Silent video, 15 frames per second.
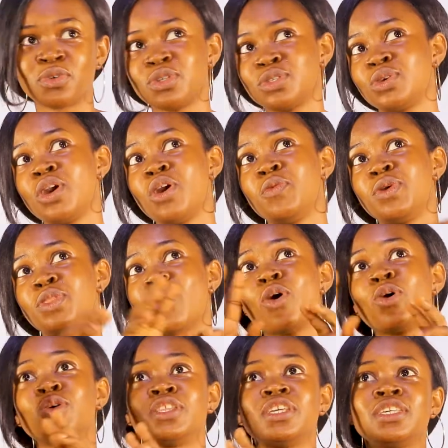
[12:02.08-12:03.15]
Because with
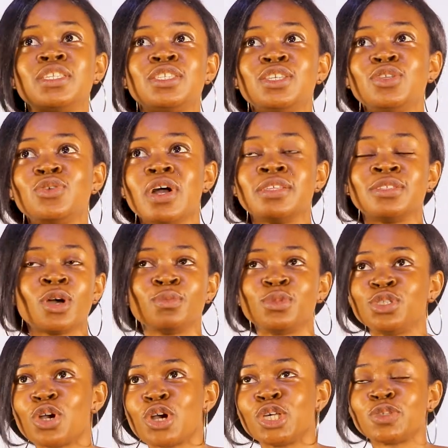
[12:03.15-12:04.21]
all these, you know,
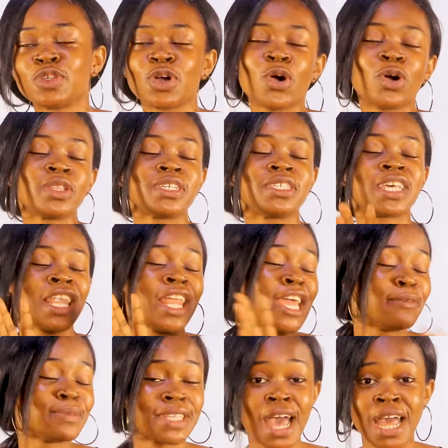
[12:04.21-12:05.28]
assumptions, with all these
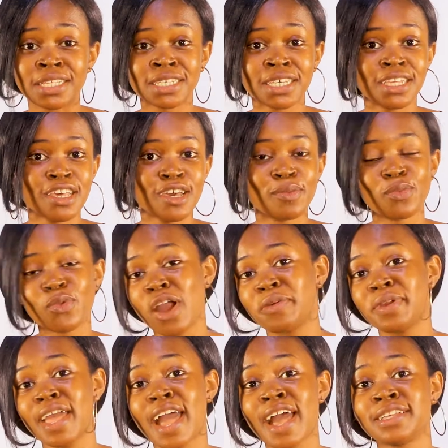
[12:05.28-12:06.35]
claims that
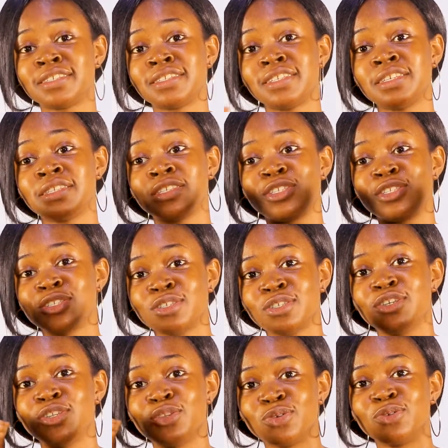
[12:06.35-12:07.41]
Buhari has this,
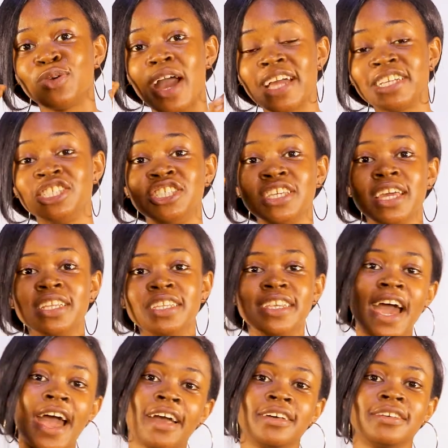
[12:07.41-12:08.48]
you know,
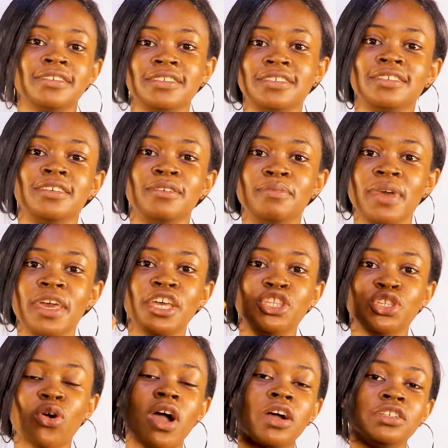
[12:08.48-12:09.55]
agenda,
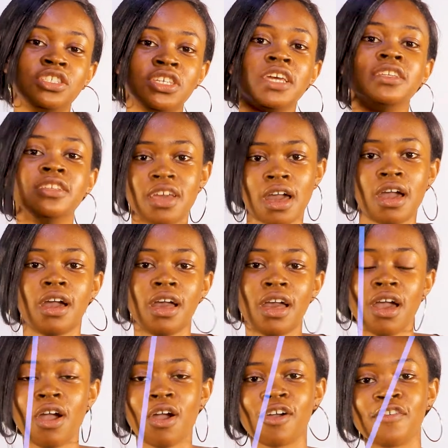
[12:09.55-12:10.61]
major agenda
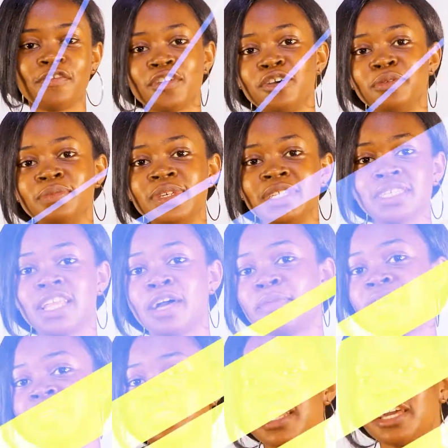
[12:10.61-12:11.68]
of
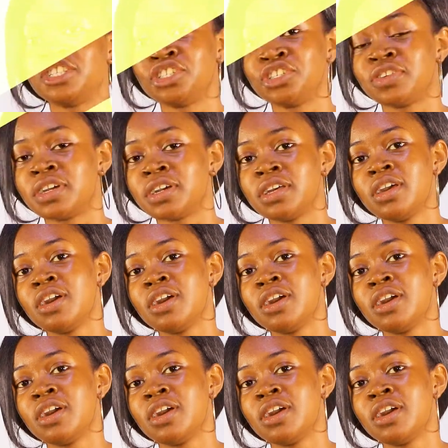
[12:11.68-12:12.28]
Islamizing Nigeria.